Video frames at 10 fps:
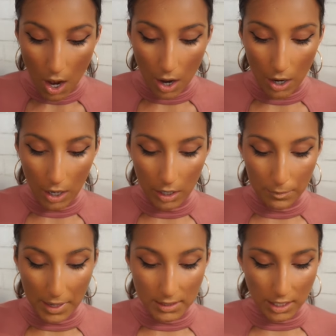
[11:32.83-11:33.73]
our
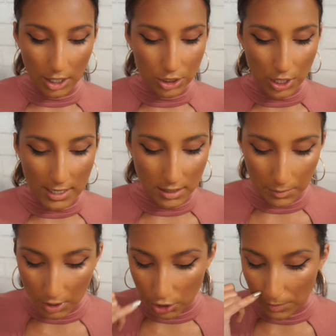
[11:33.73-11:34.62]
mascara dries, I'm
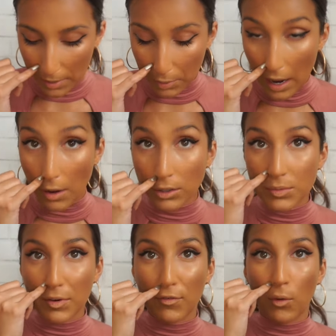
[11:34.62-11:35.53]
going to do my brows
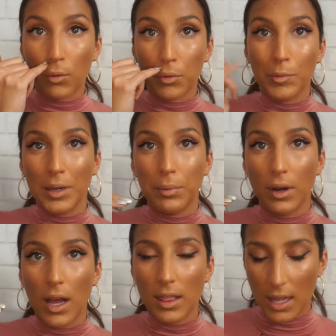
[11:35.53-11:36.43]
before we put on